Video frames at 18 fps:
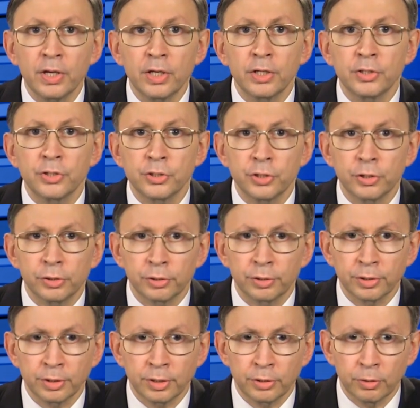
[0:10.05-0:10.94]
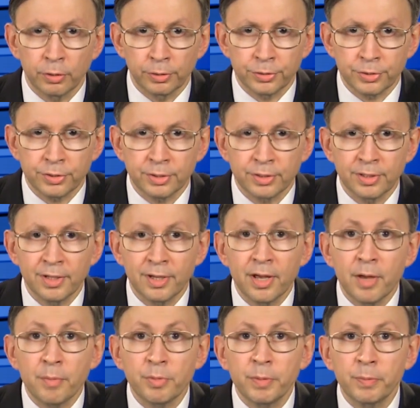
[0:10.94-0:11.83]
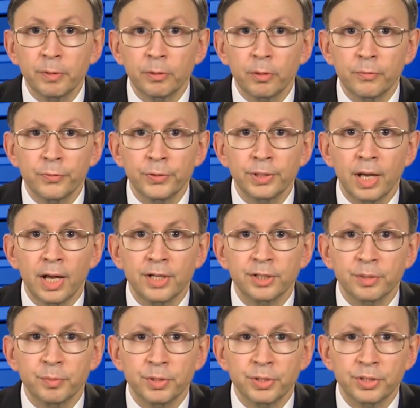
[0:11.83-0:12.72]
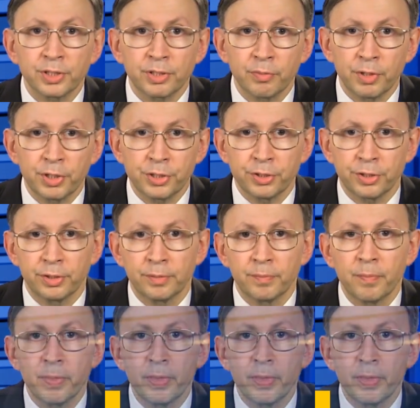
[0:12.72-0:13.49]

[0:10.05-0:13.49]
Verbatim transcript: in Children and Adults. People often ask me this question.